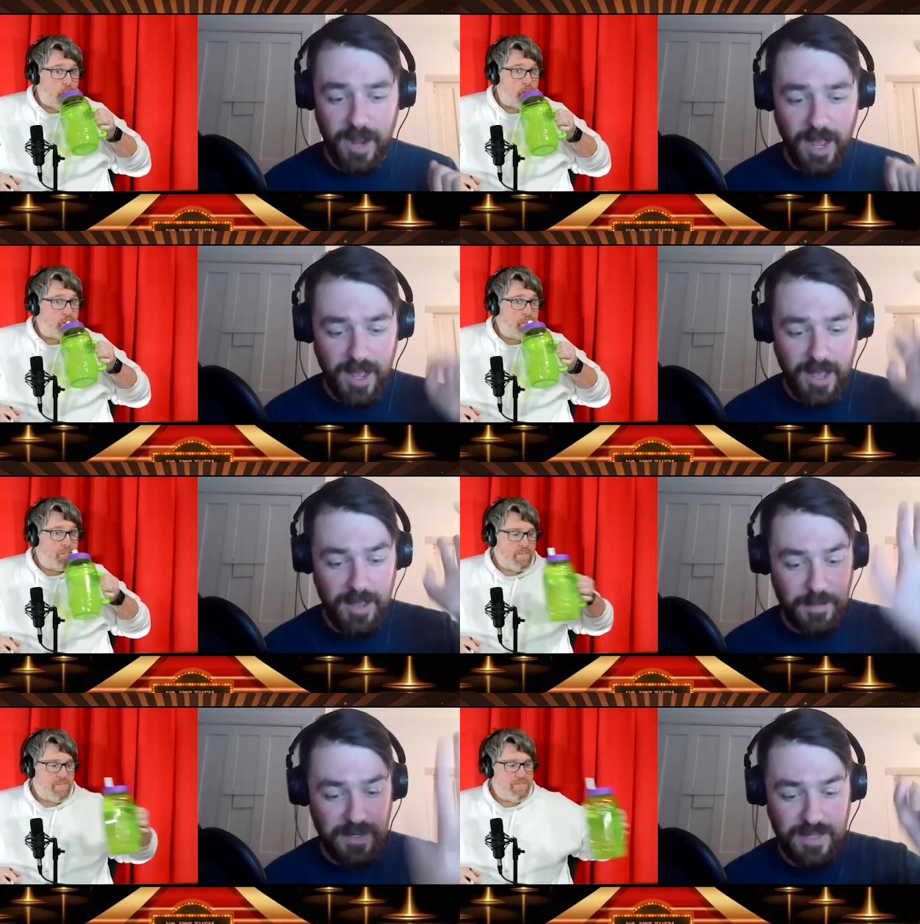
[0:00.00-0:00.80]
Speaker 1: Uh,
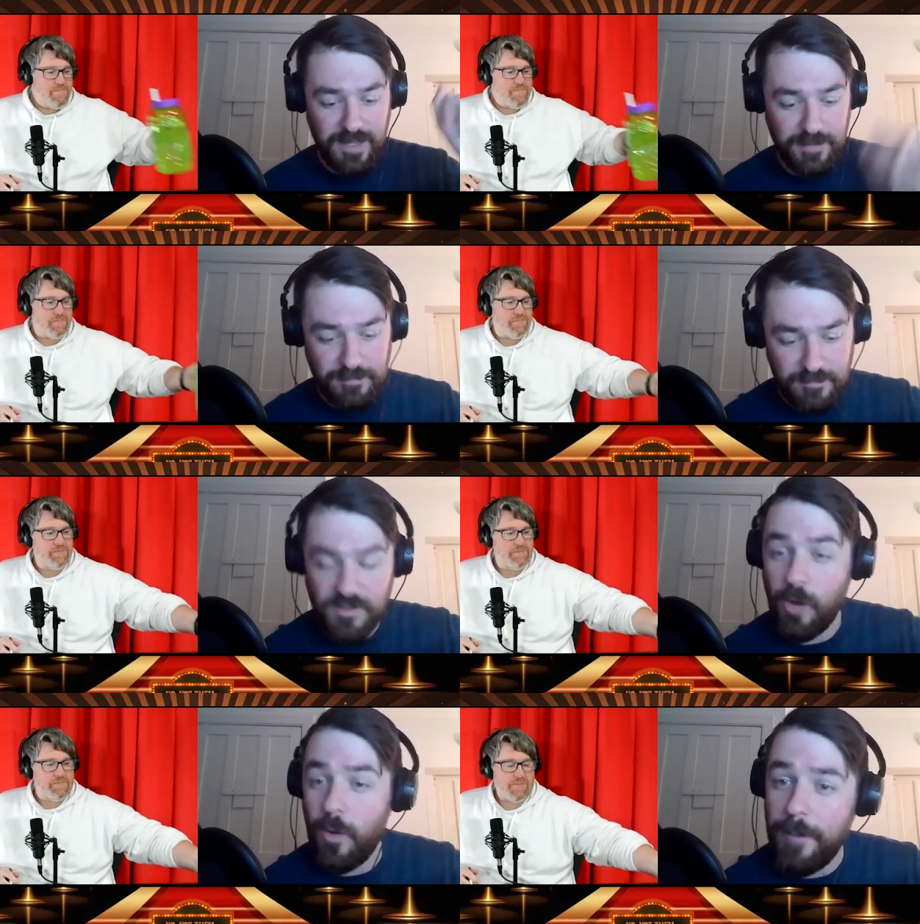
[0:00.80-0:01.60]
I'm going to
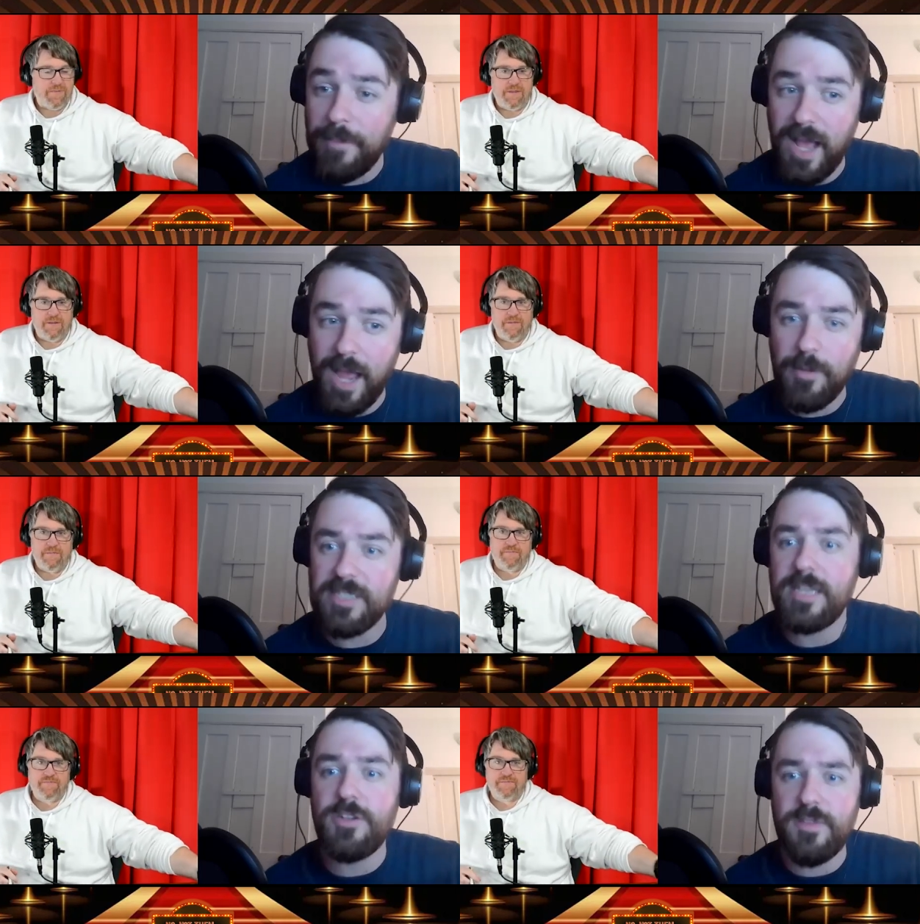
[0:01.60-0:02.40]
go Oppenheimer
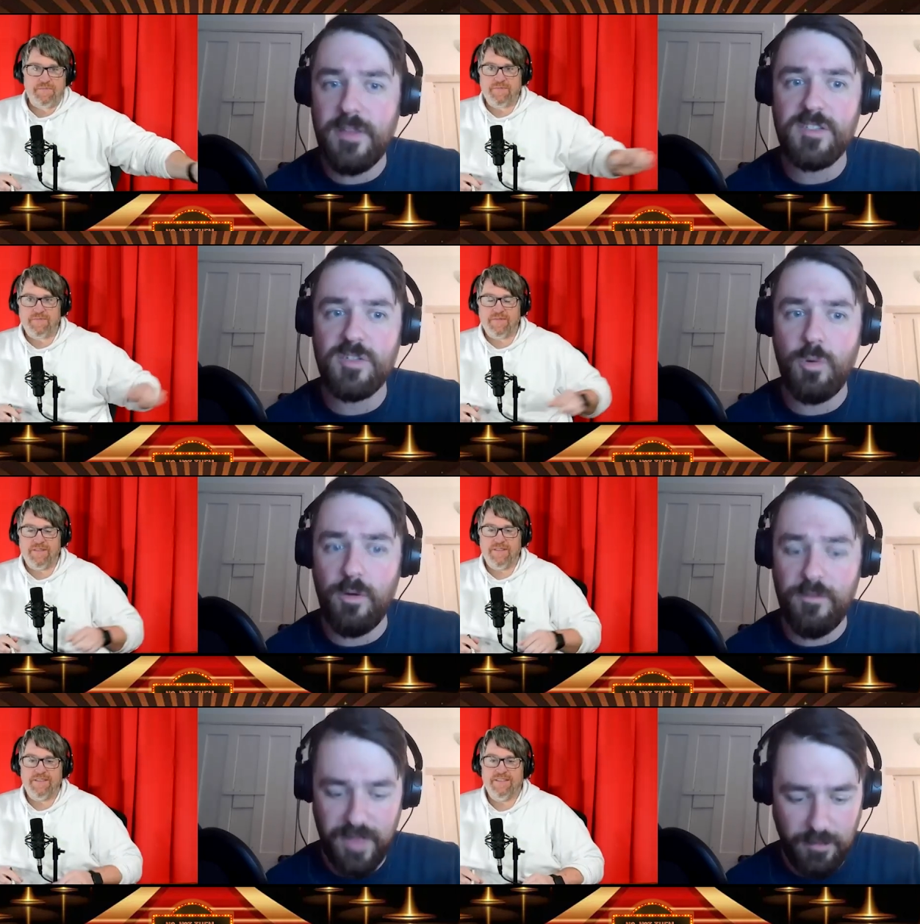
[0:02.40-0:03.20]
because I do think the
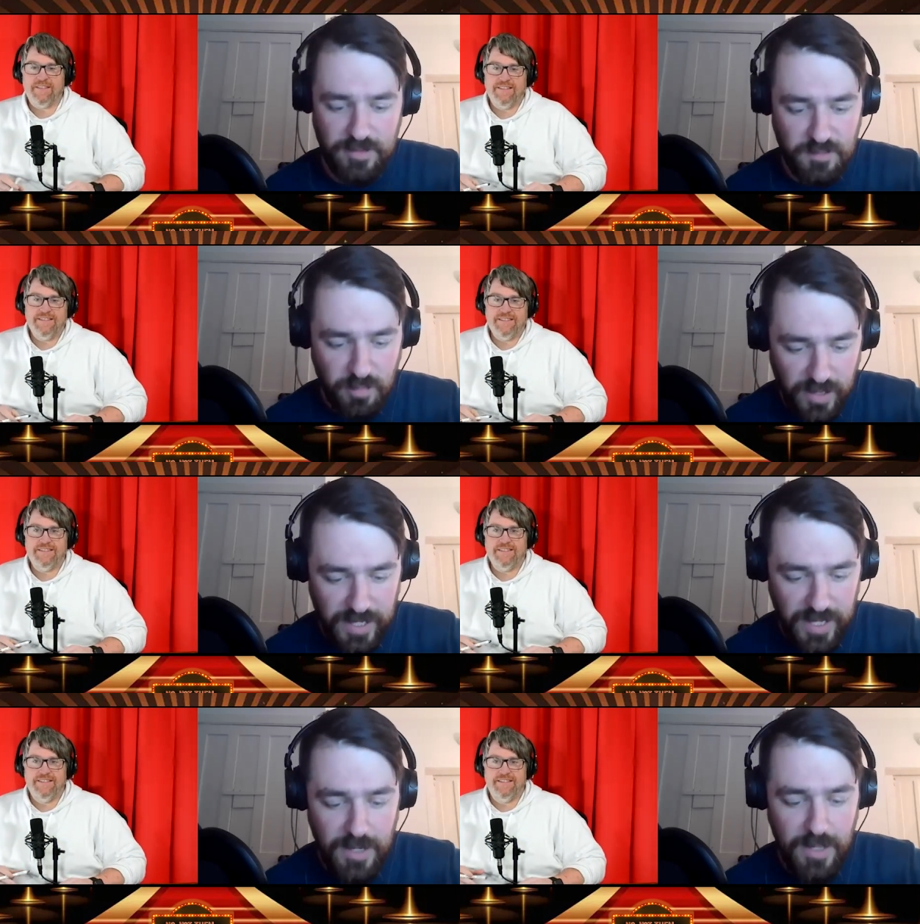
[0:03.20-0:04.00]
score for that was
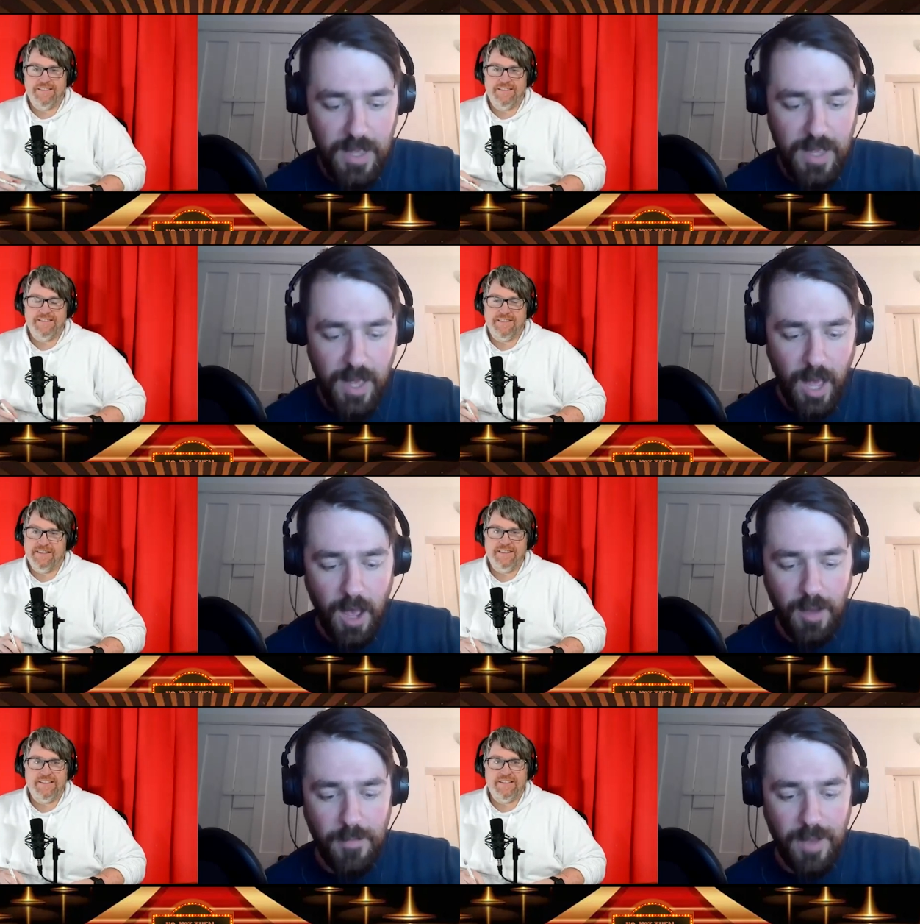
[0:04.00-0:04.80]
brilliant.
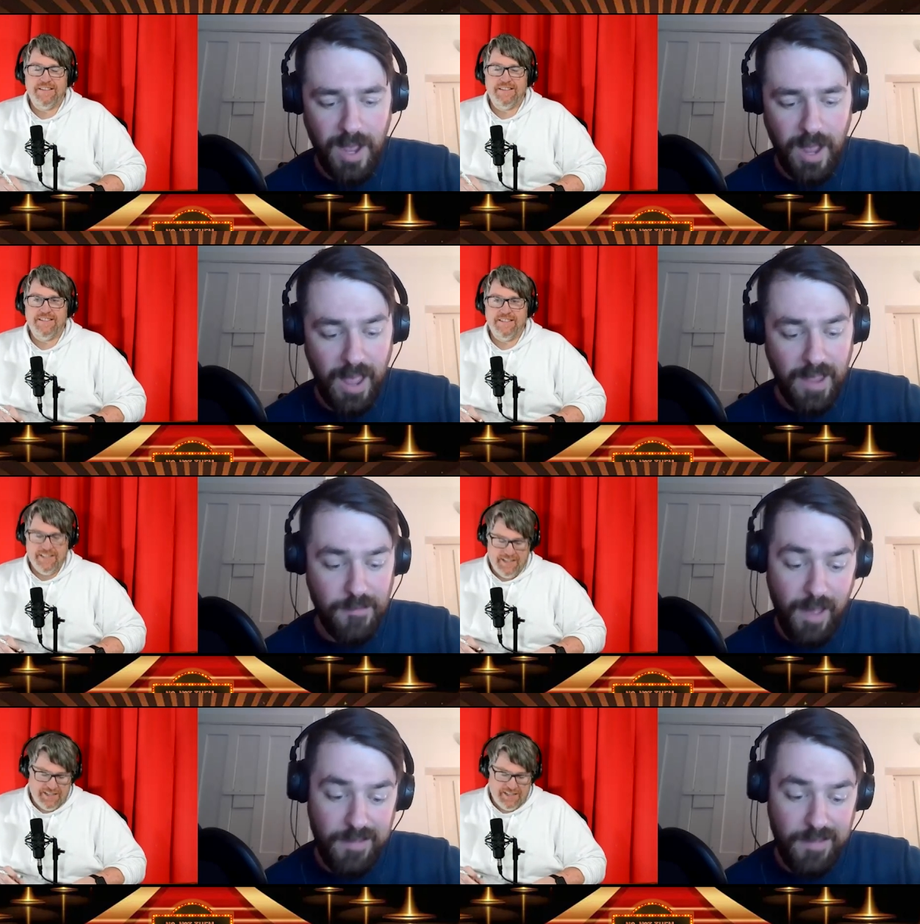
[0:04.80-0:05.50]
Um, I...